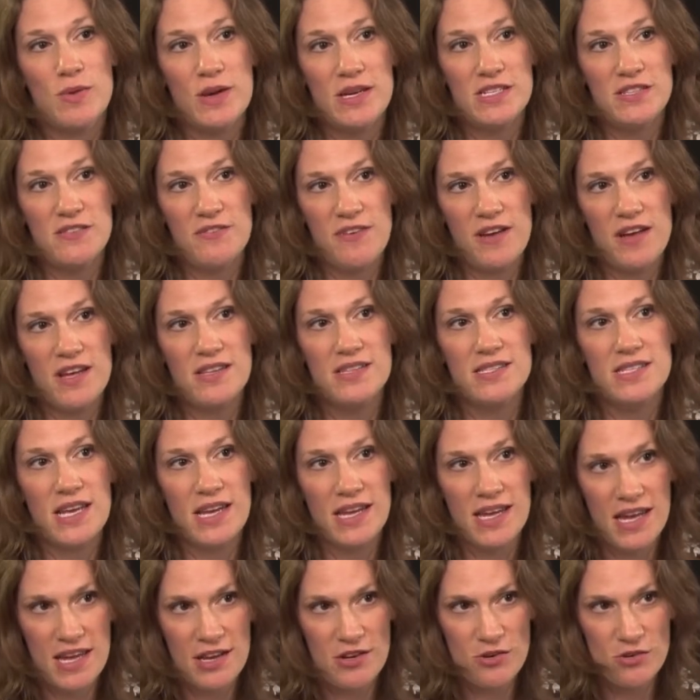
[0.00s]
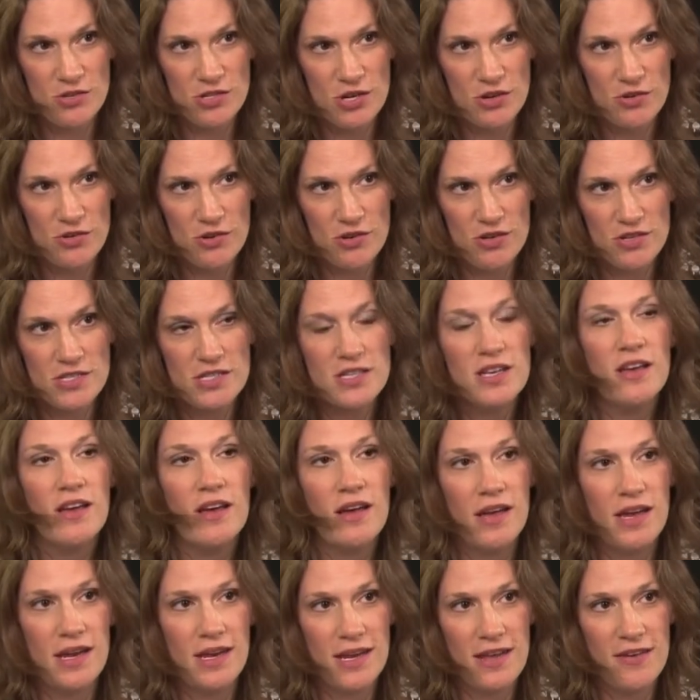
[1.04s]
raise funds and get new donors
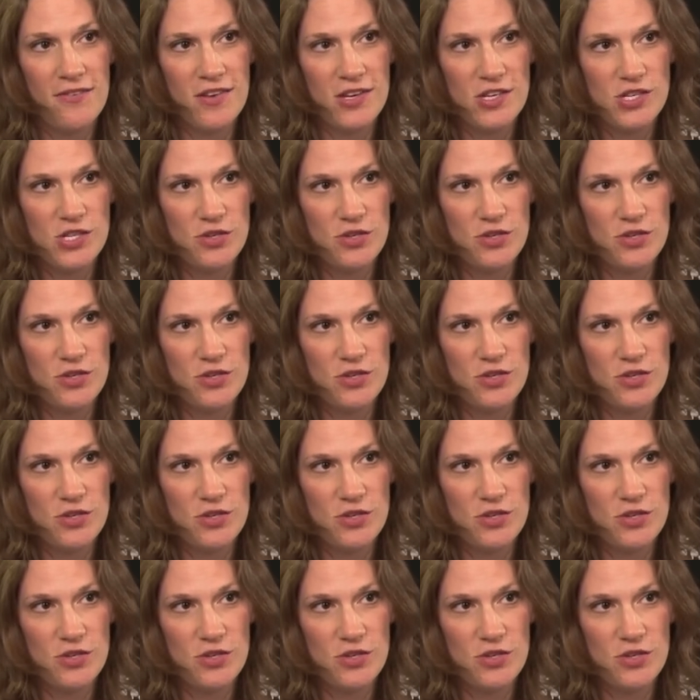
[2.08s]
in Giving